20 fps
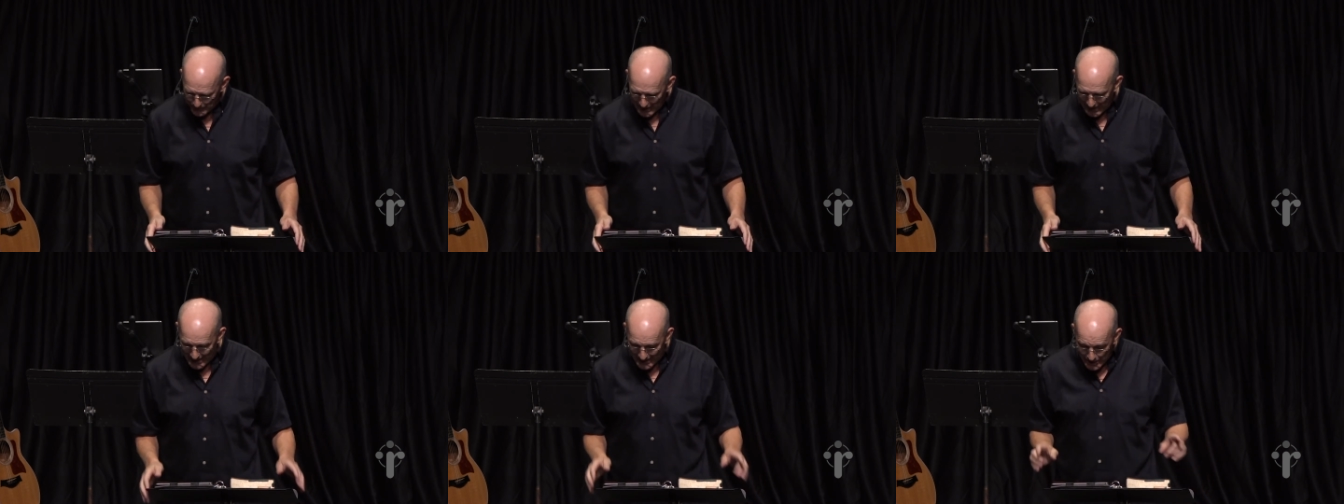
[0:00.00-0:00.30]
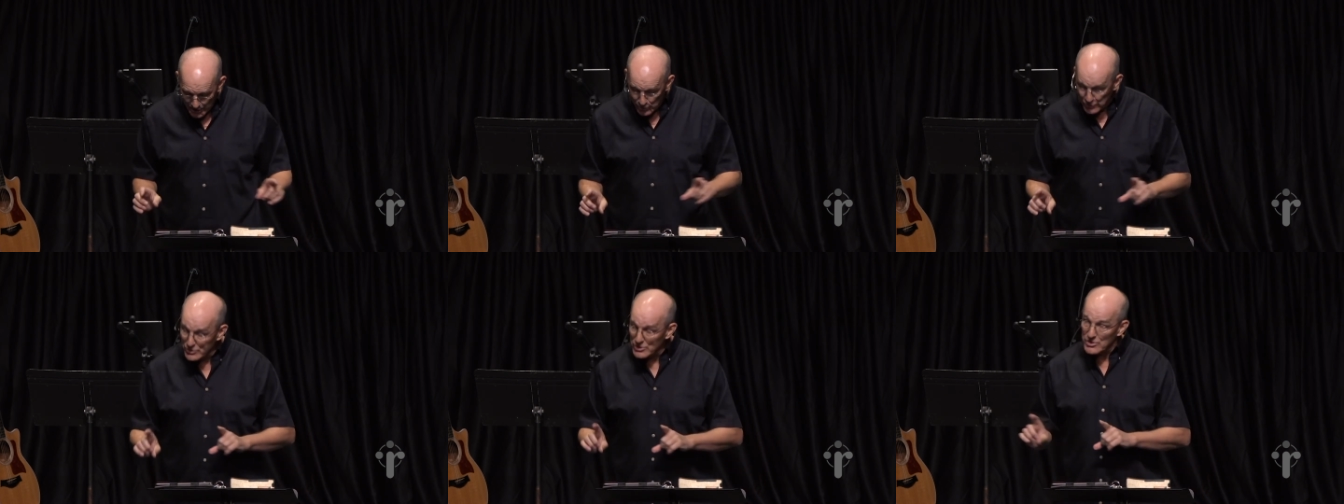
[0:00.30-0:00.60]
And
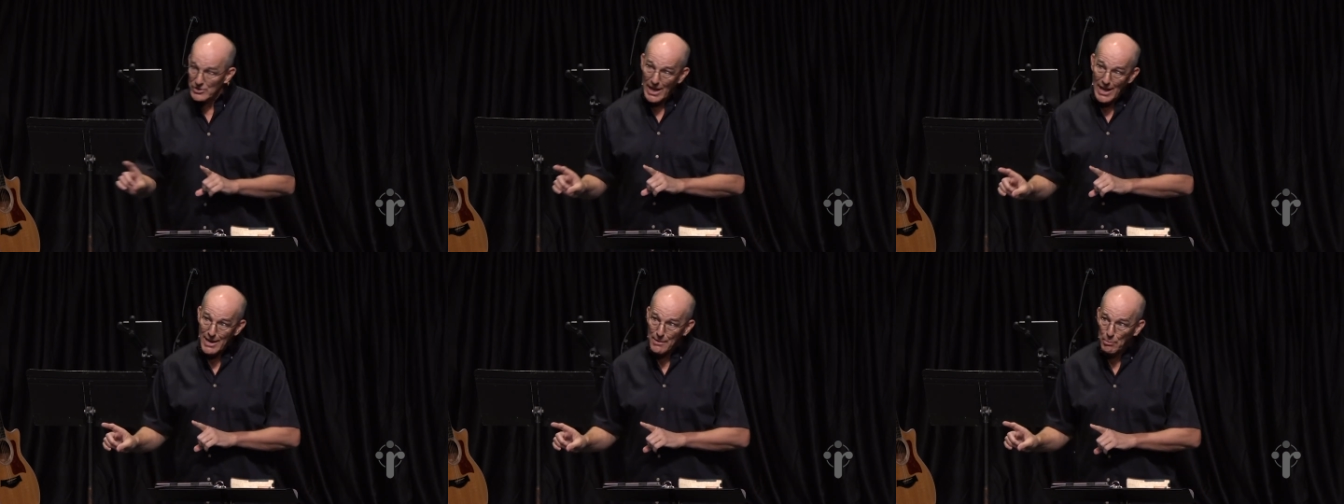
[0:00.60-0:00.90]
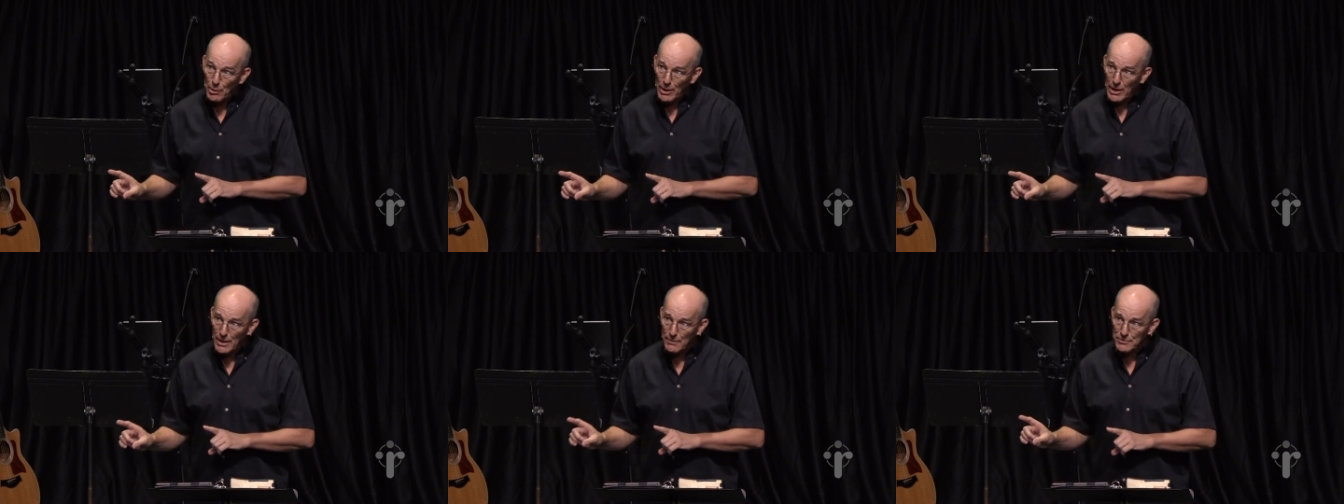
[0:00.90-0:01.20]
he uses
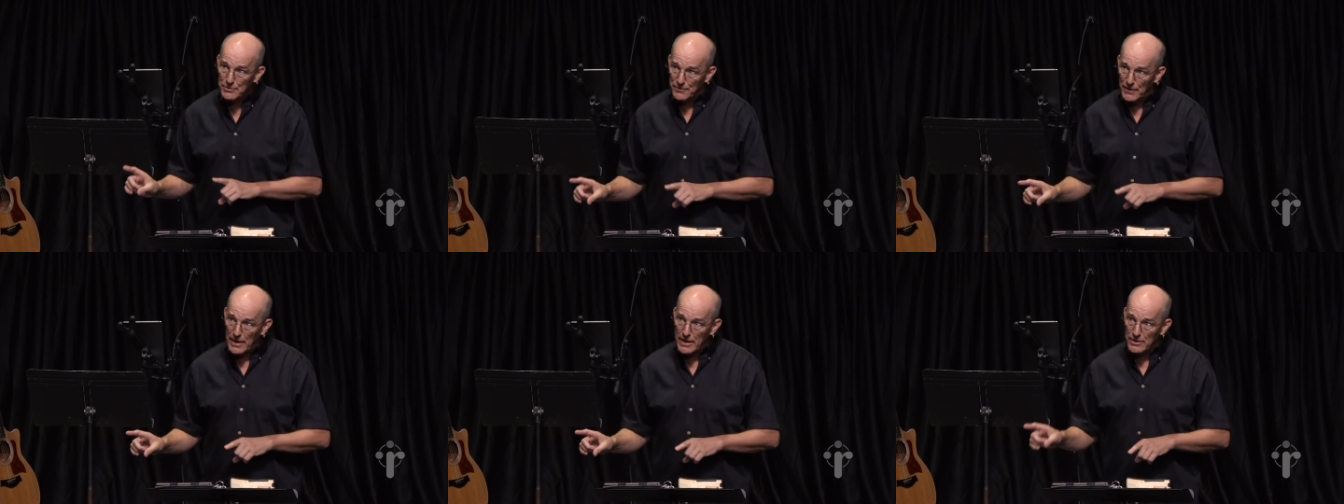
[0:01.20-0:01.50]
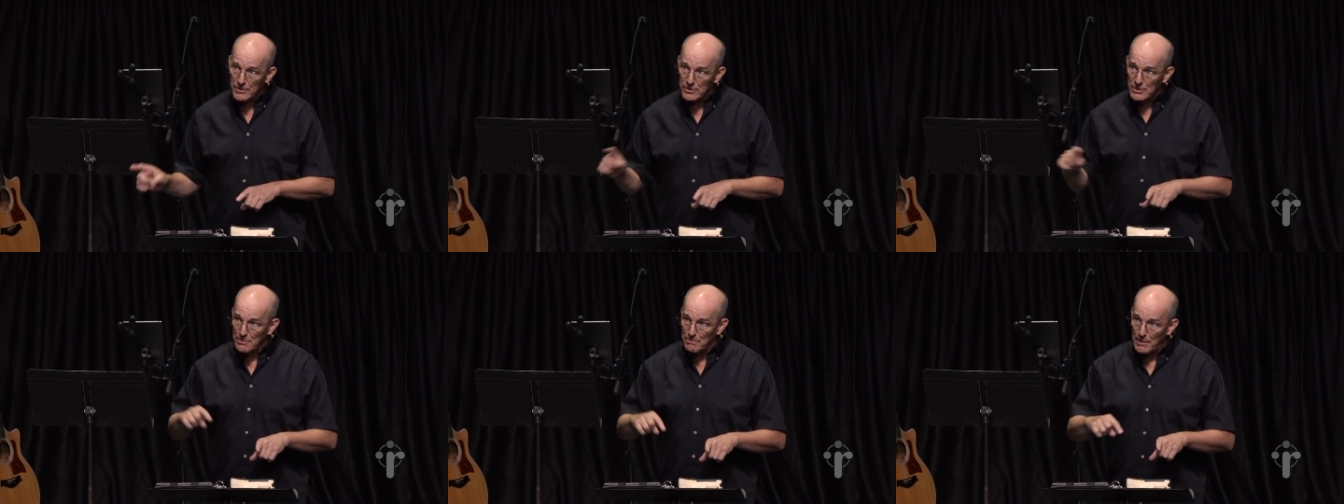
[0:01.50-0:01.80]
Abraham's
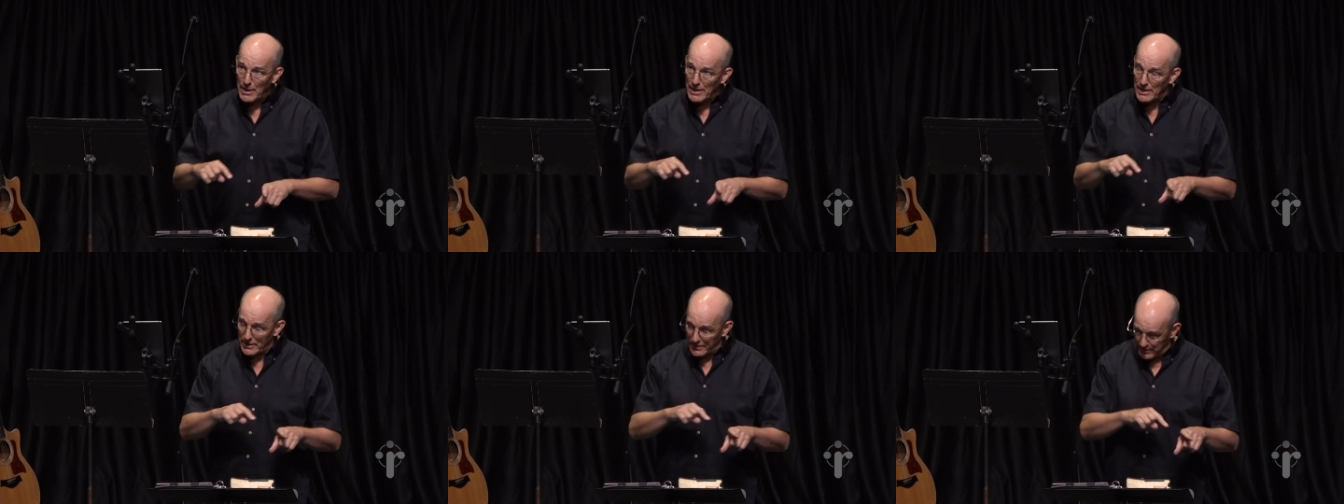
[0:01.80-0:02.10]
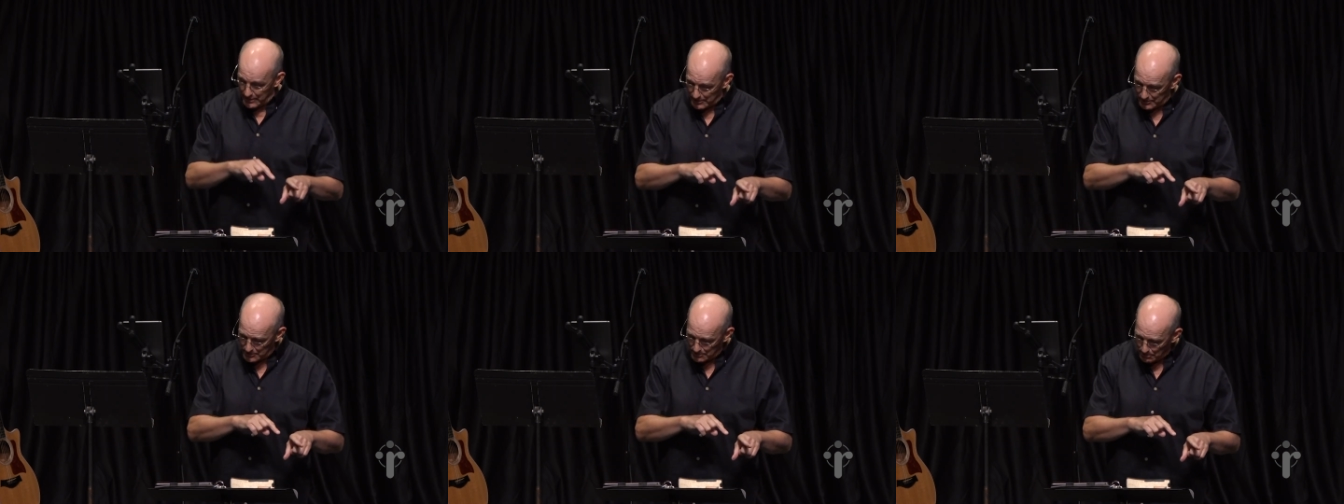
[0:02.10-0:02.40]
faith to make
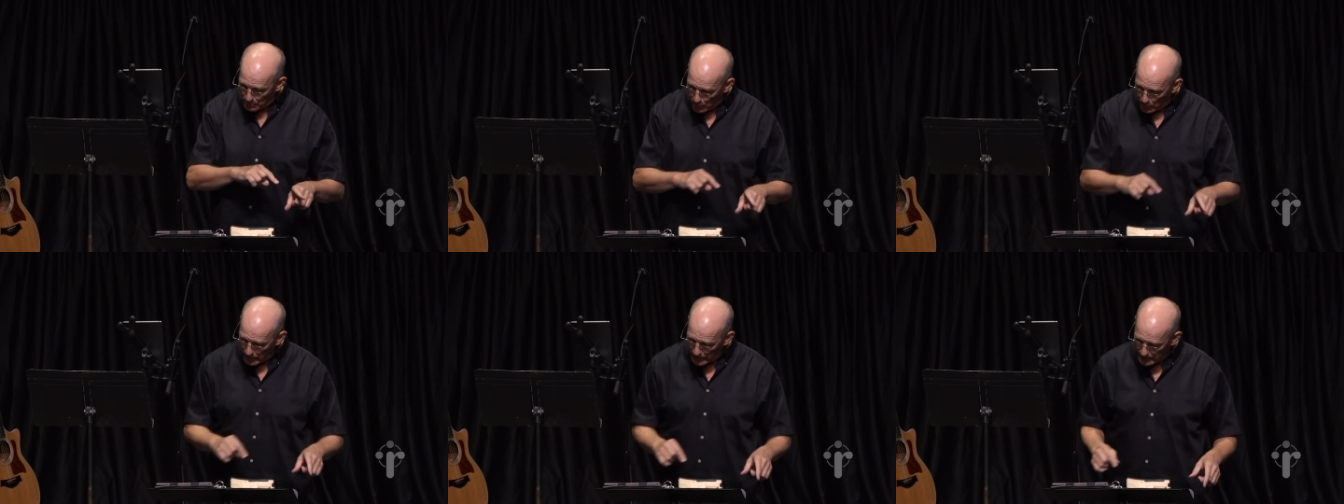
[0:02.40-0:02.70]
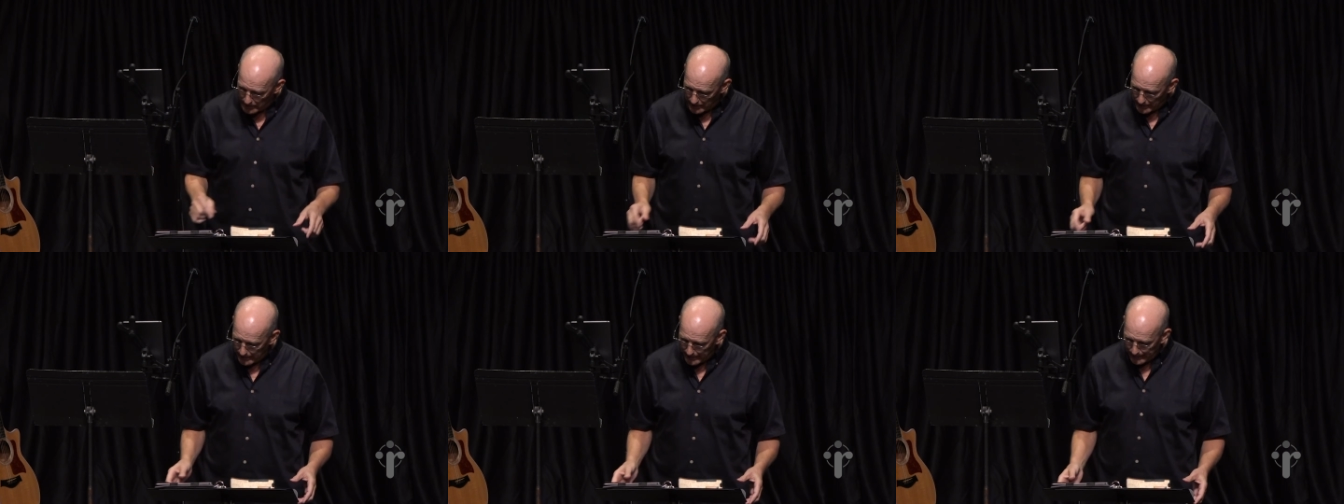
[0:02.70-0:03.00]
this point.